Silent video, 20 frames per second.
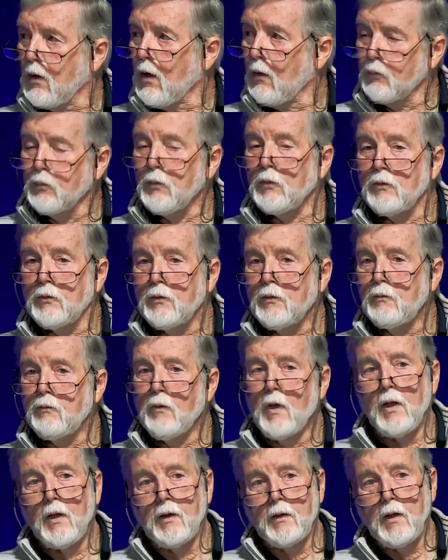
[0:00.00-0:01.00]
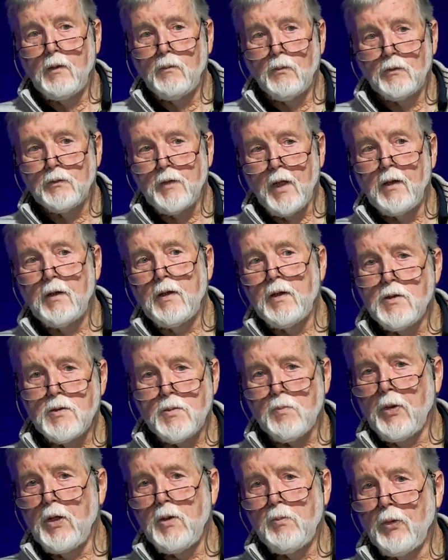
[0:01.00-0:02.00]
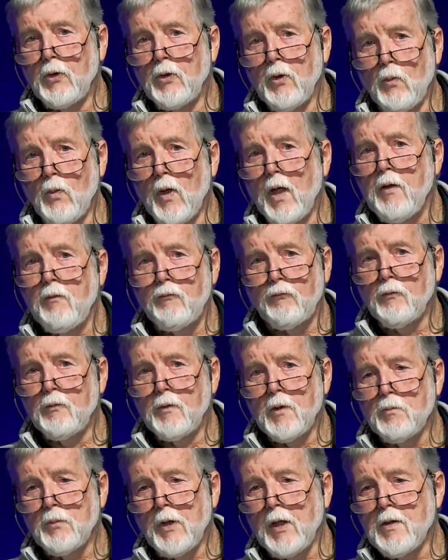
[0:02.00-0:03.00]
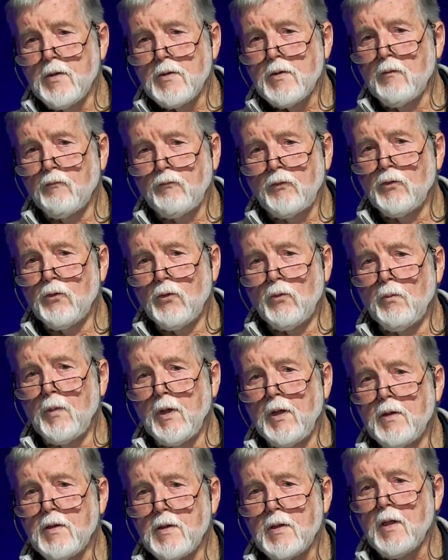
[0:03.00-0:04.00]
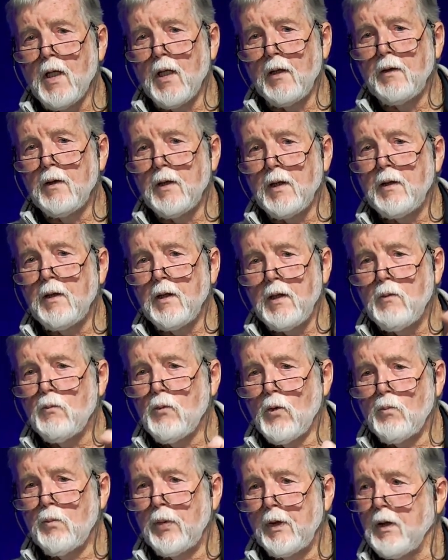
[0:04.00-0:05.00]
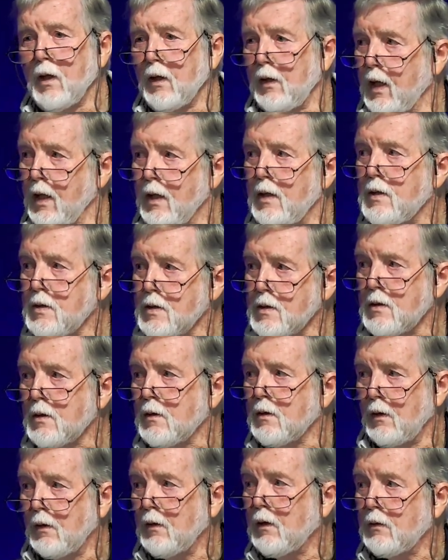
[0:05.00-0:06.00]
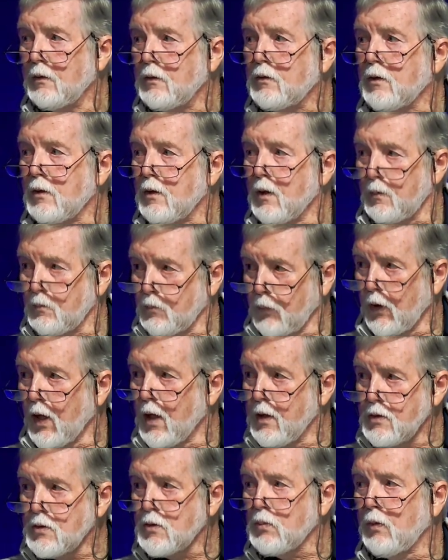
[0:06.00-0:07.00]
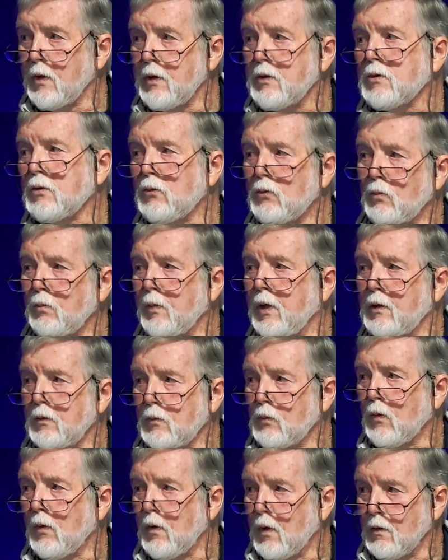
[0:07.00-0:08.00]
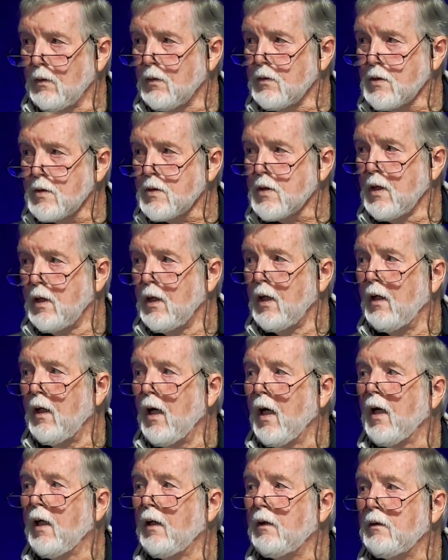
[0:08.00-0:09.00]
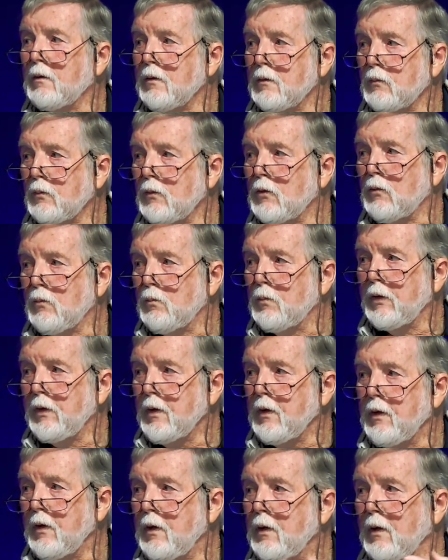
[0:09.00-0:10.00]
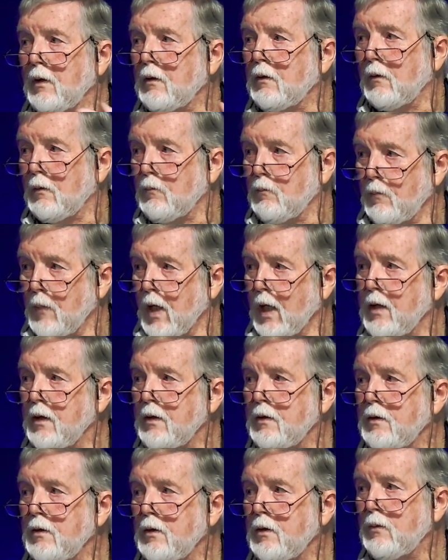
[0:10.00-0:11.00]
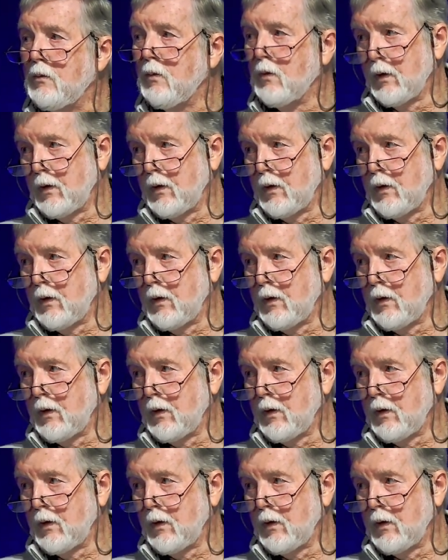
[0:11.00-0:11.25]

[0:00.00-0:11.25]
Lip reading: God will do right. He will take his people away from the place of torment, and then he will bring an end to that place where torment was, and it will be made new